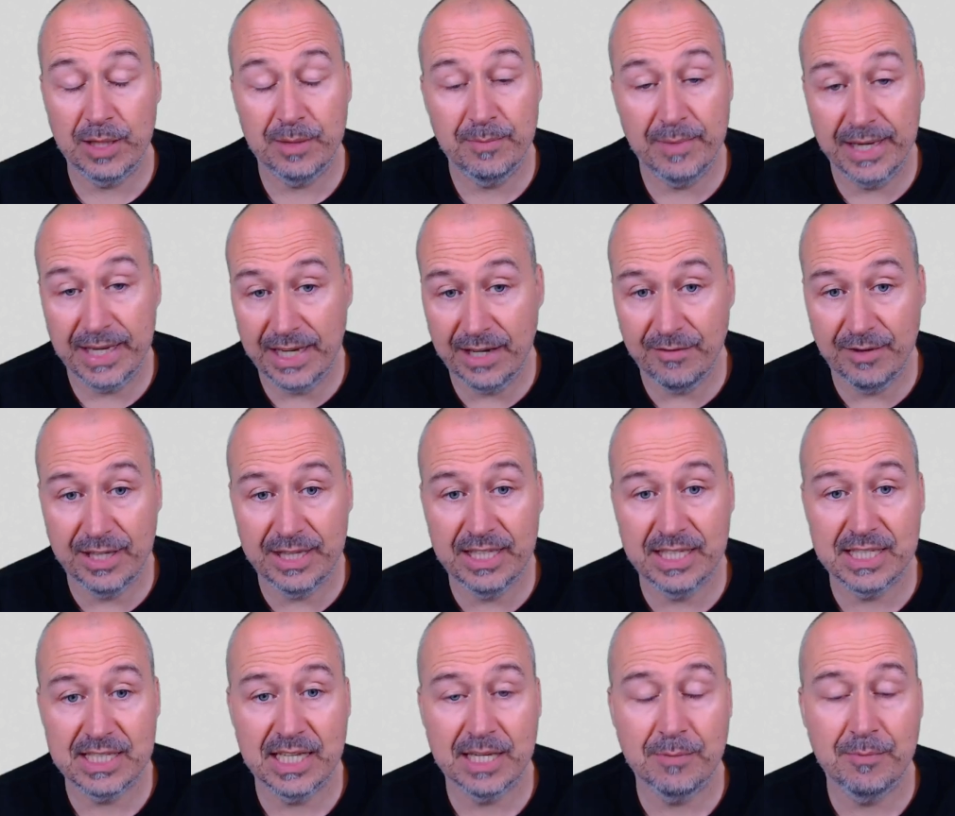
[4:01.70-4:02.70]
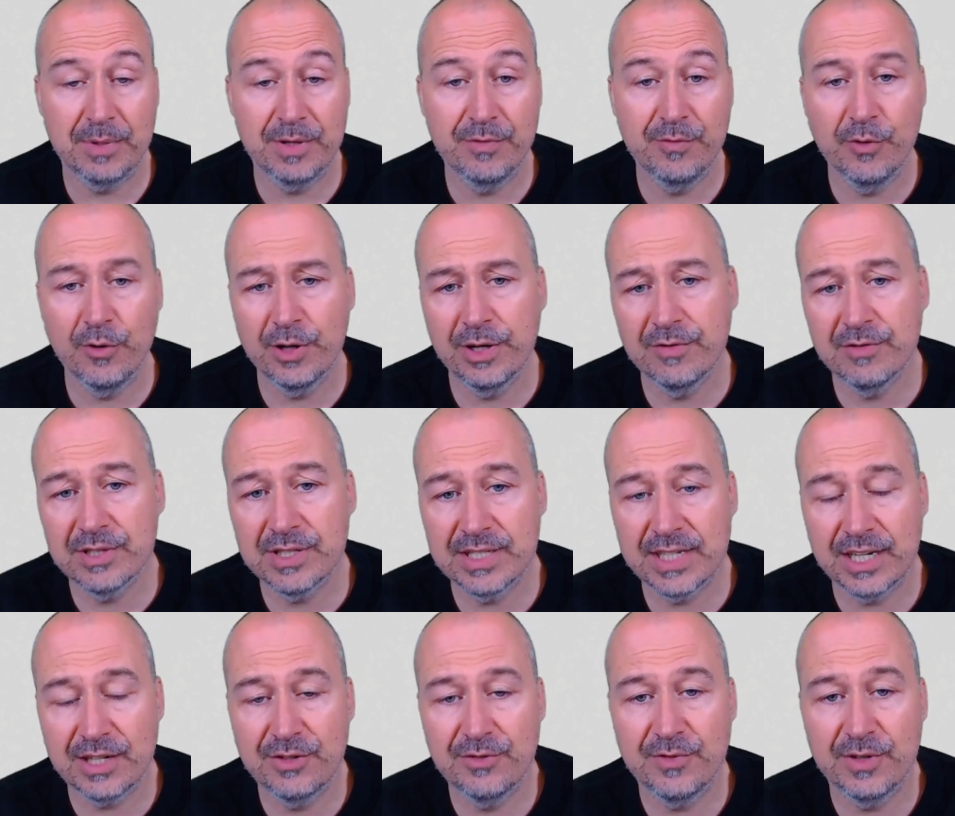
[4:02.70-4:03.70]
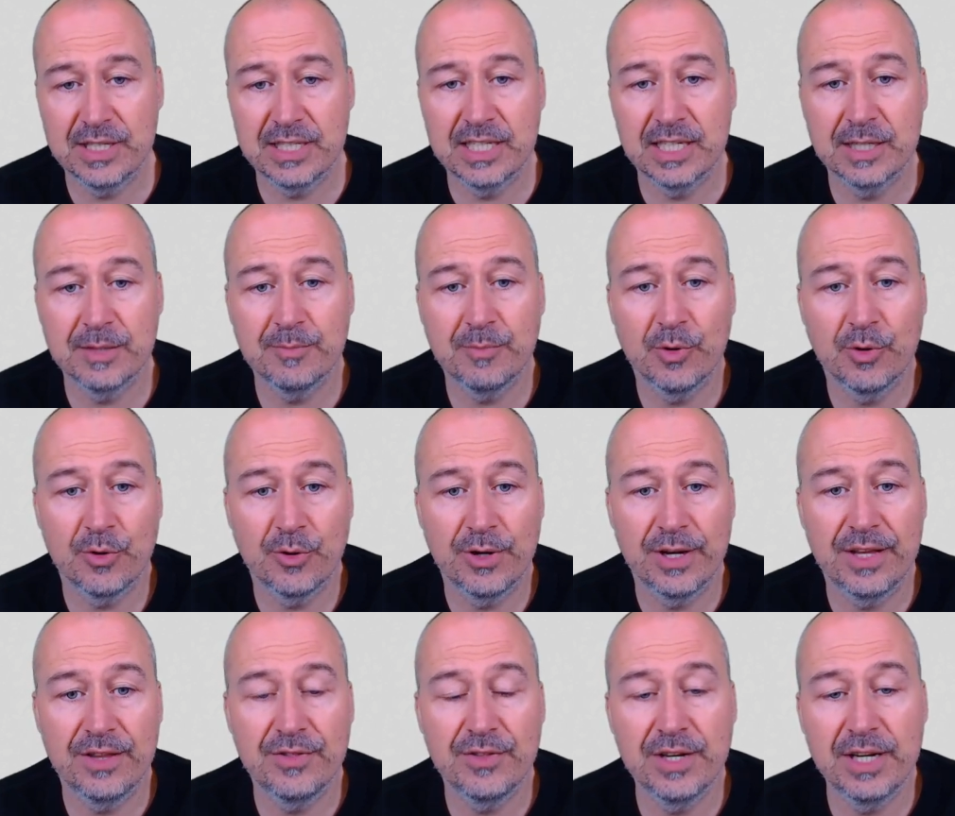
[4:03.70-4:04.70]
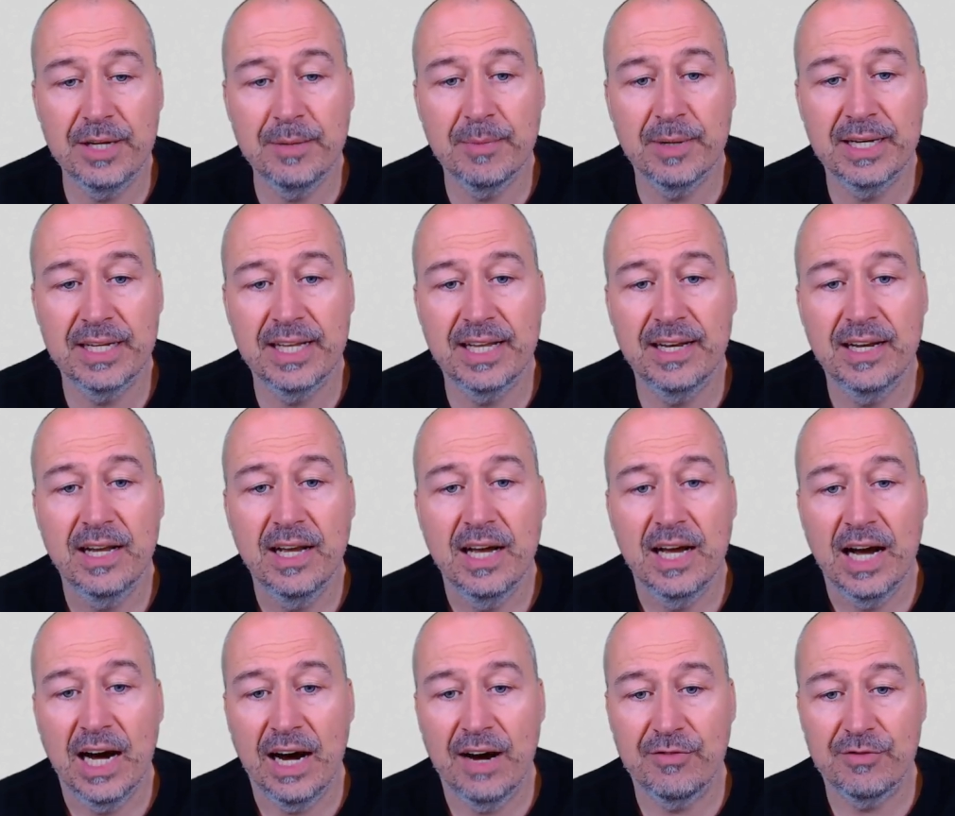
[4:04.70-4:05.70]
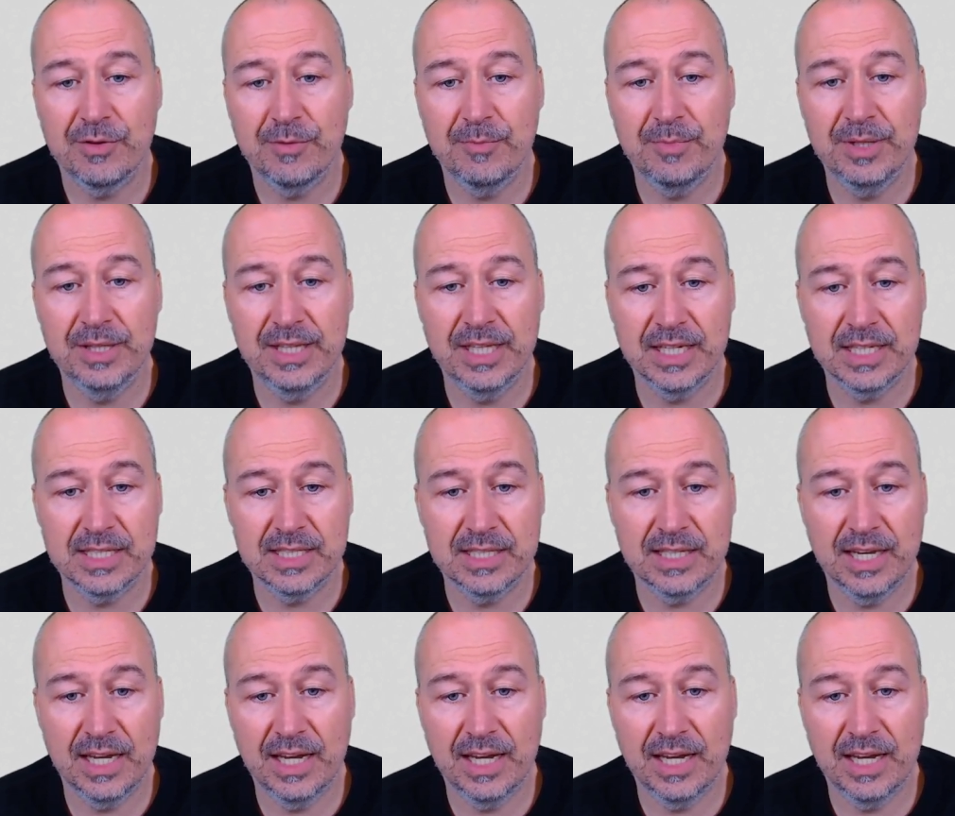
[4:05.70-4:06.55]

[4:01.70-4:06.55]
may have ideas like b4, even sacrificing a pawn on a3, but then after b takes